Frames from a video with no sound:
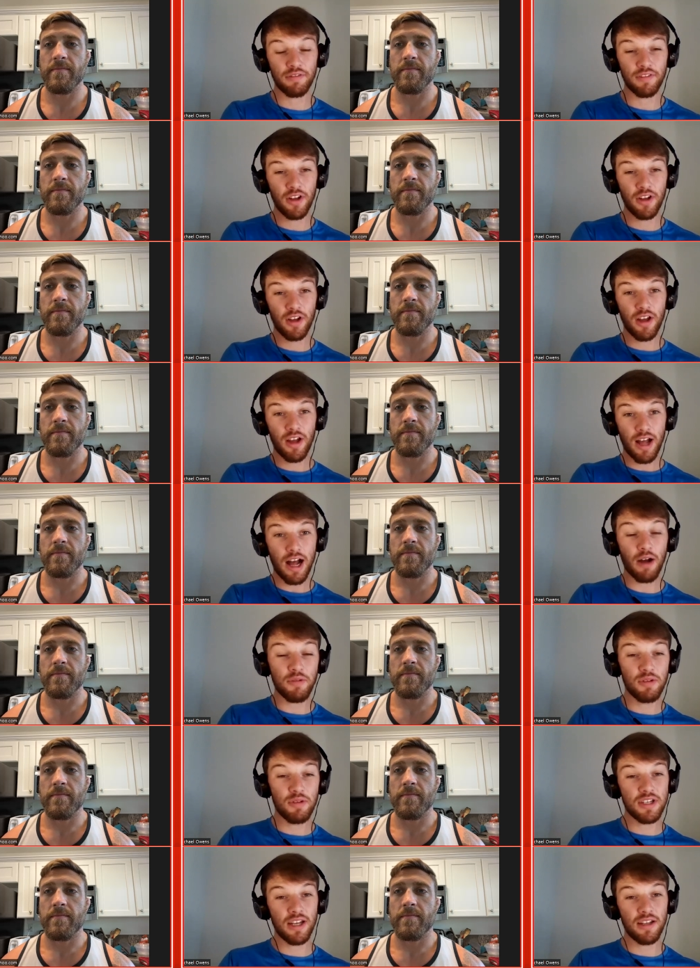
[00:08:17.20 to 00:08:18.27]
Speaker 1: of how
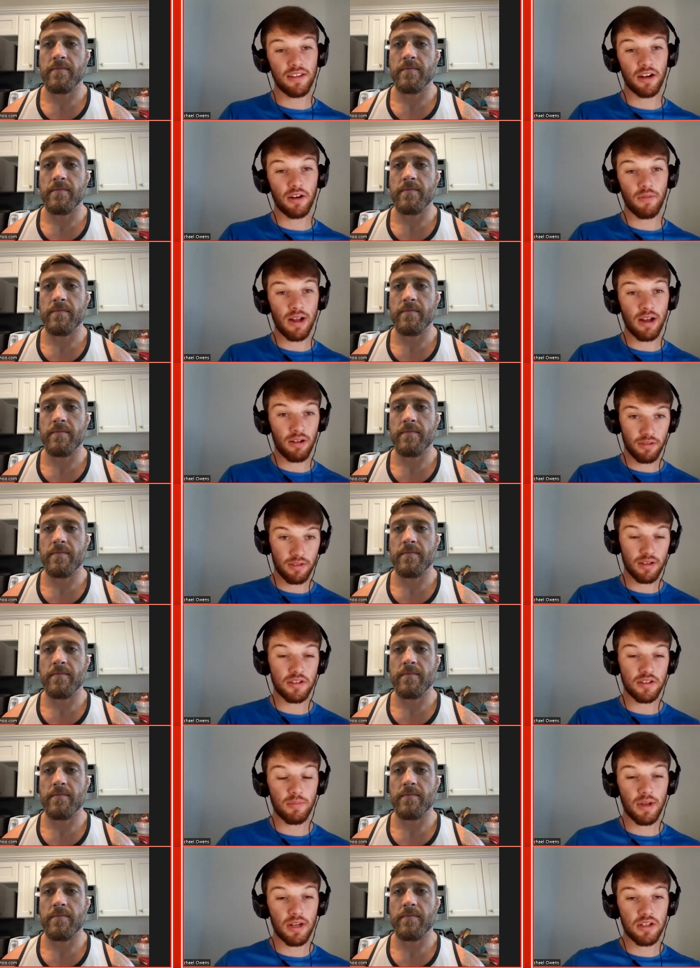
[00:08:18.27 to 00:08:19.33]
you turned that around,
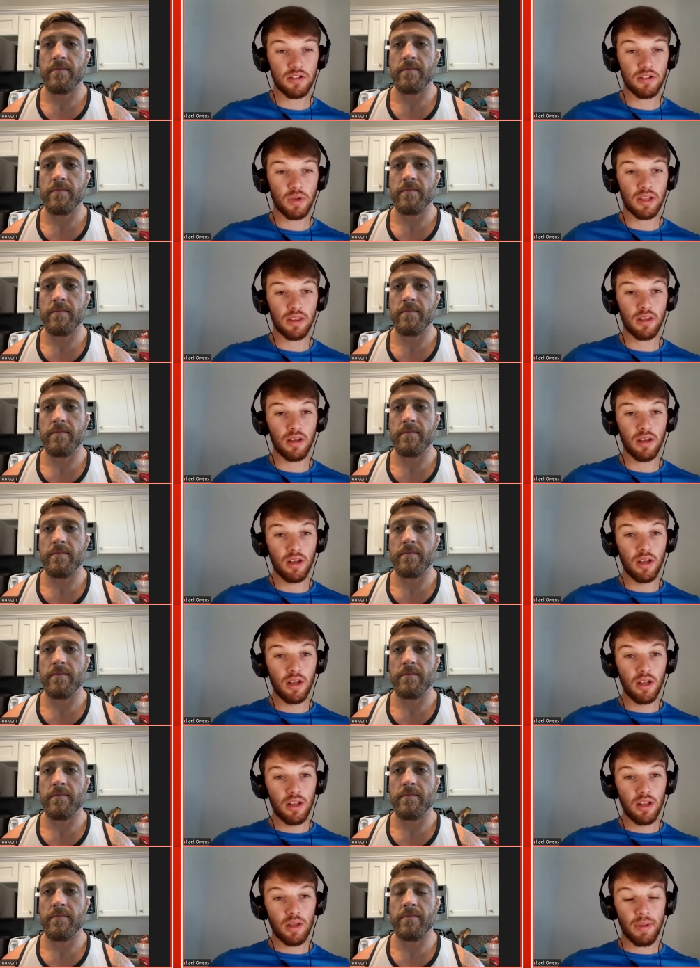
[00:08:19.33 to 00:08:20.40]
as you mentioned with the
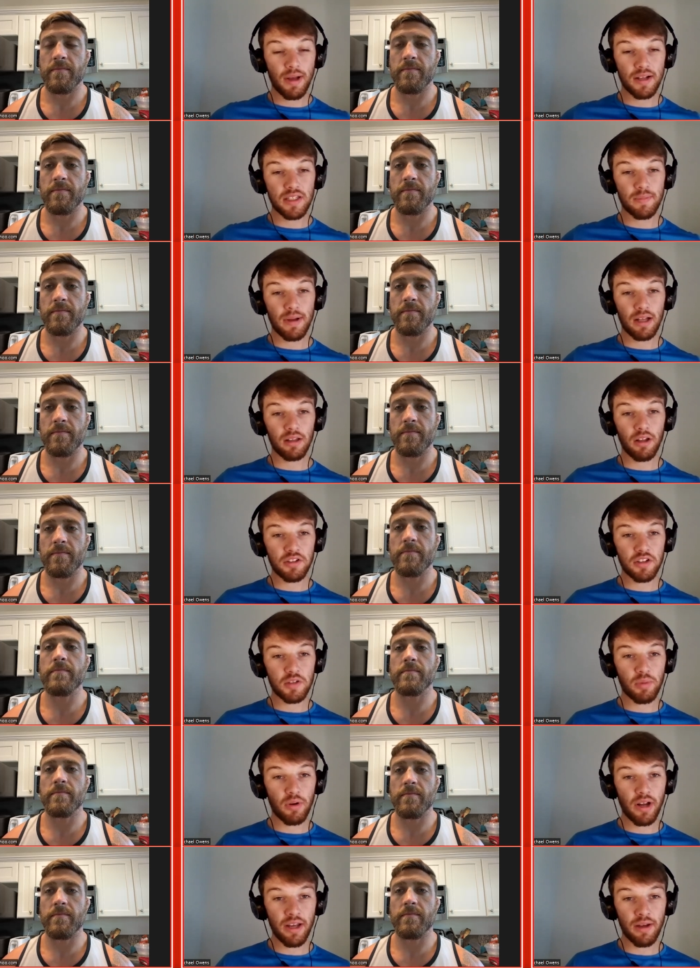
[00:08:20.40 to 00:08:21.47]
the back to back
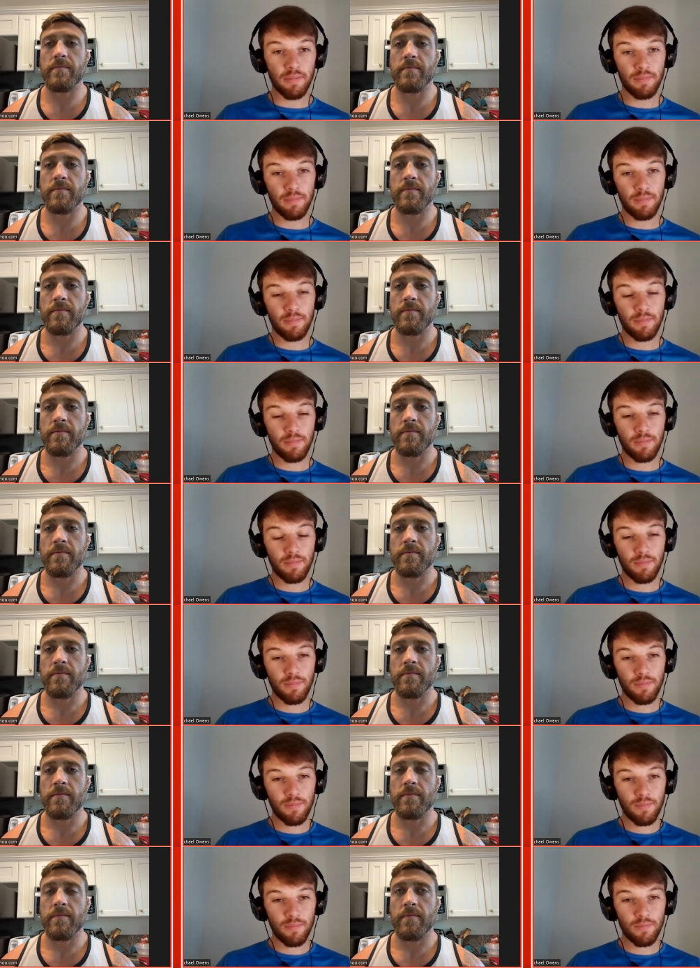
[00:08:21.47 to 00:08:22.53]
losses prior?
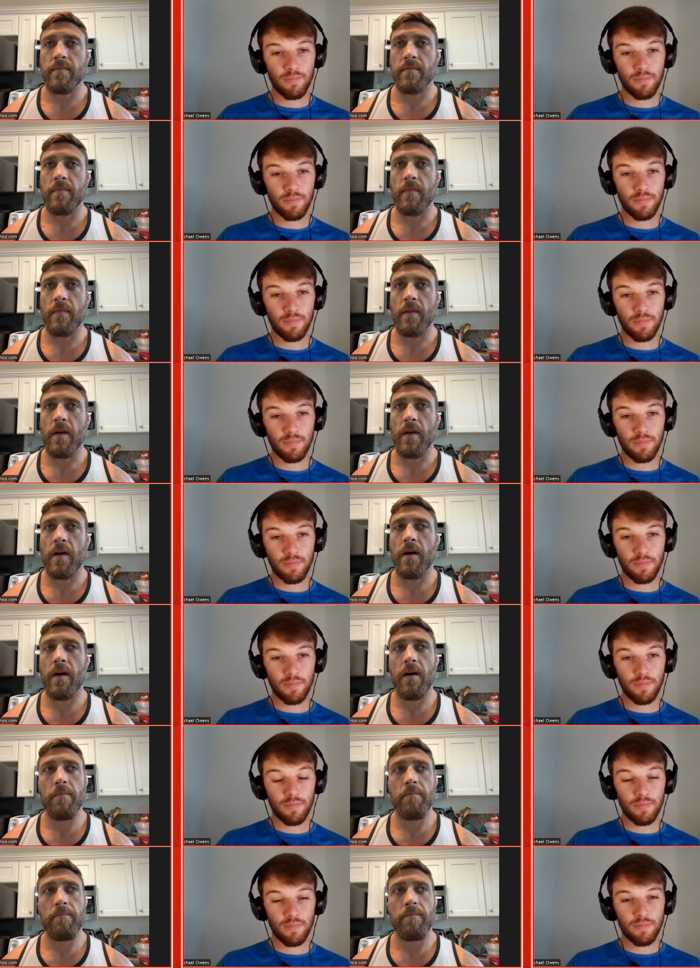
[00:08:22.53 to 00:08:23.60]

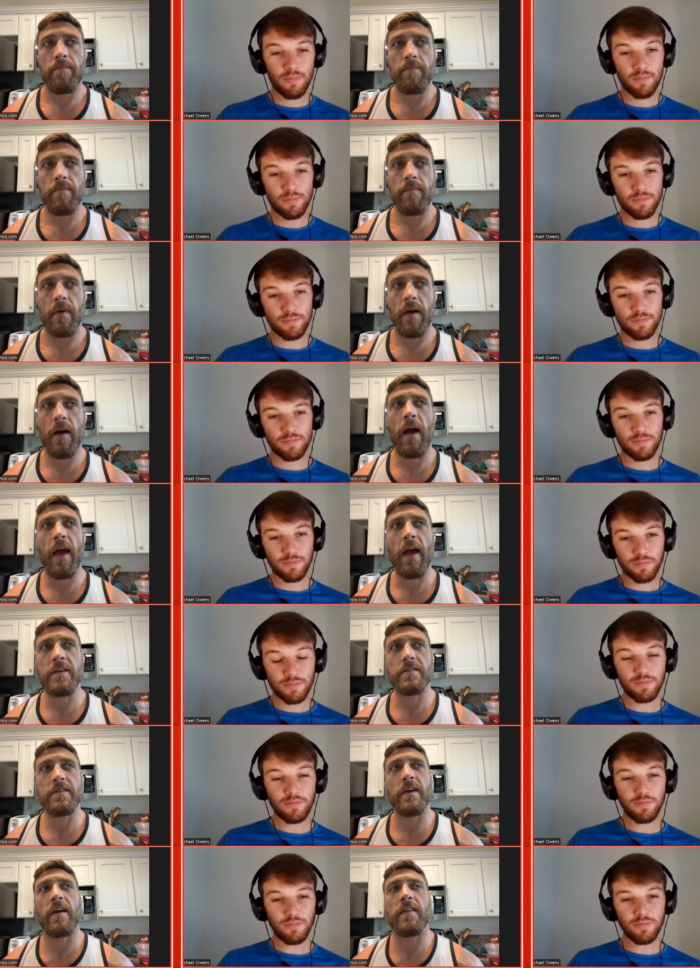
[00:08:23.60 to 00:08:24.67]
Speaker 2: Um, uh,
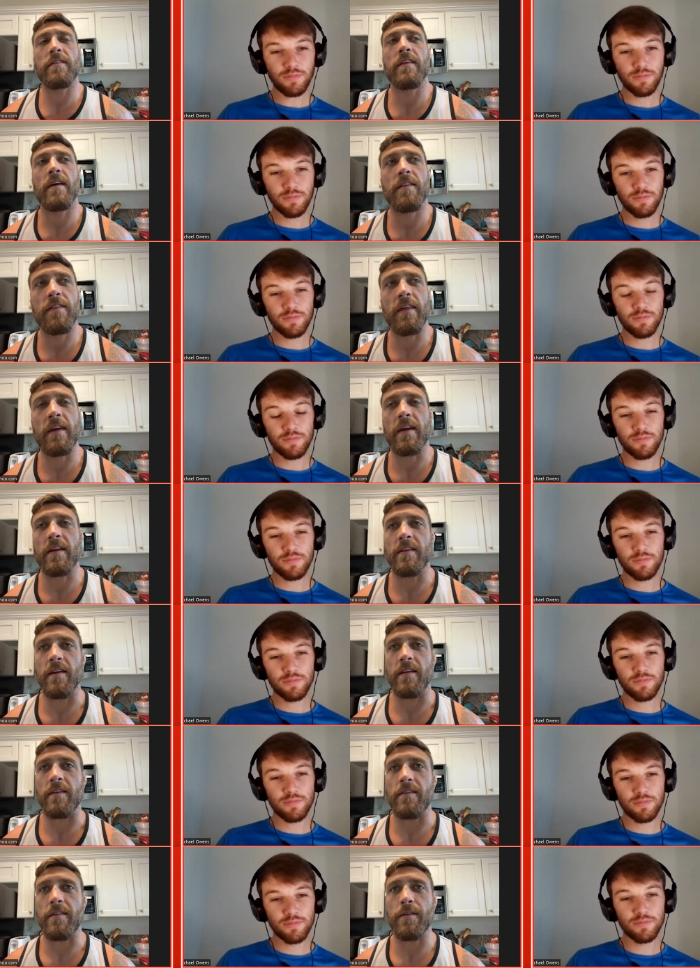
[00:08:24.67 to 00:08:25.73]
actually, I, I think I
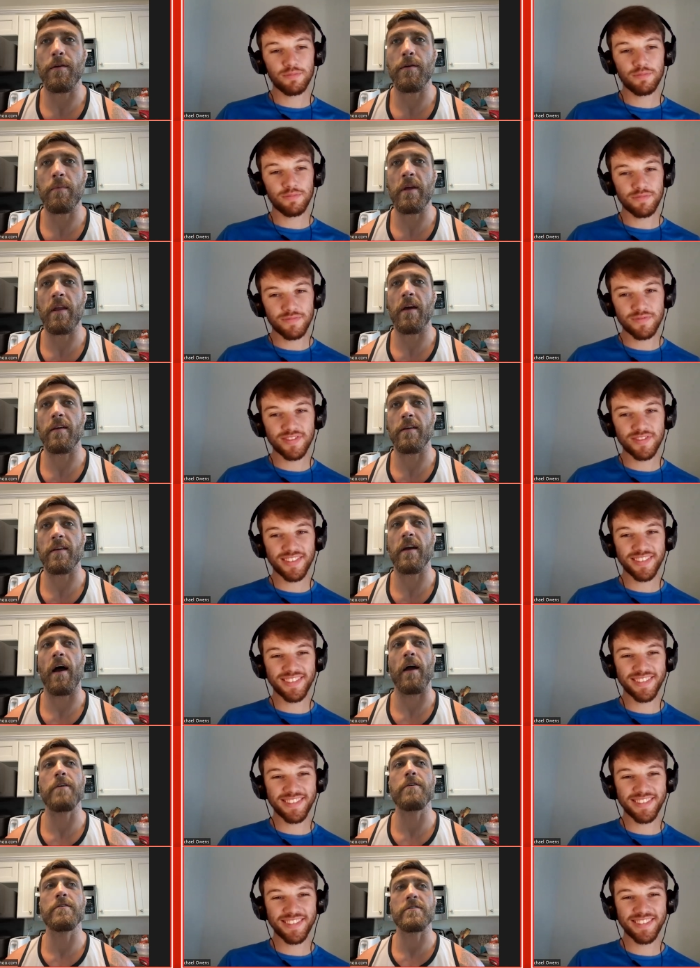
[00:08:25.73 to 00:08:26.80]
did. You know what I mean? I,
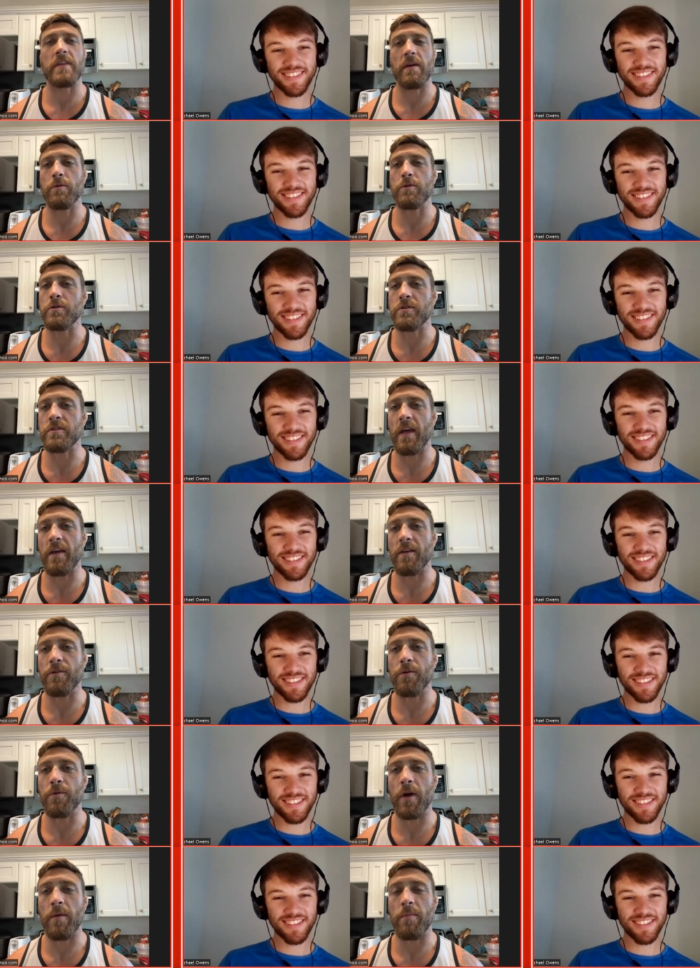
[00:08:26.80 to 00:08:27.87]
I understand what you're saying
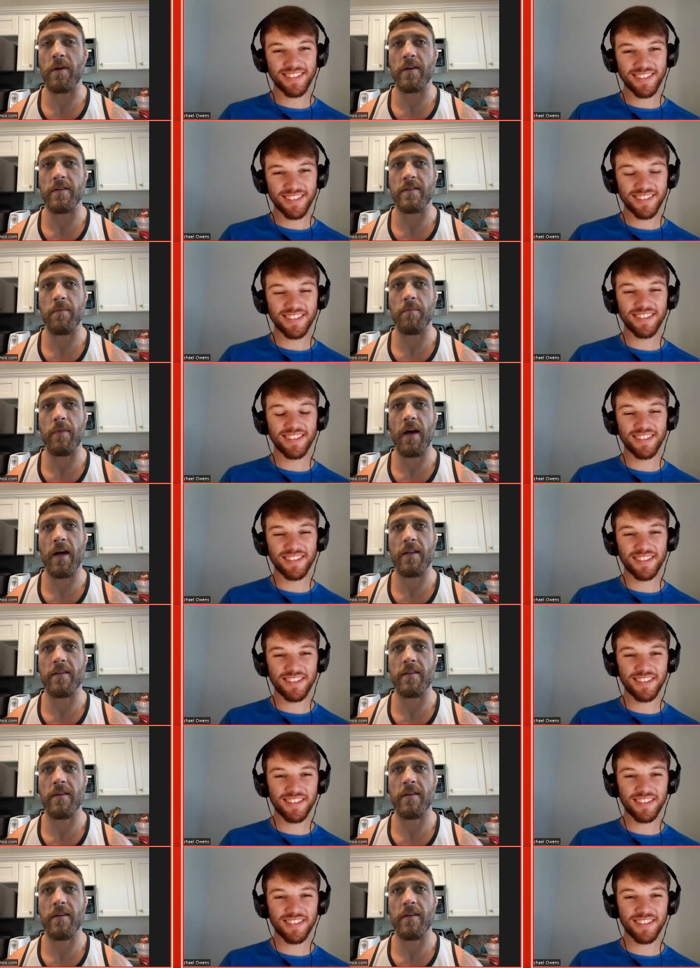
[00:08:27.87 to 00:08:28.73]
too, right? Because I'm not,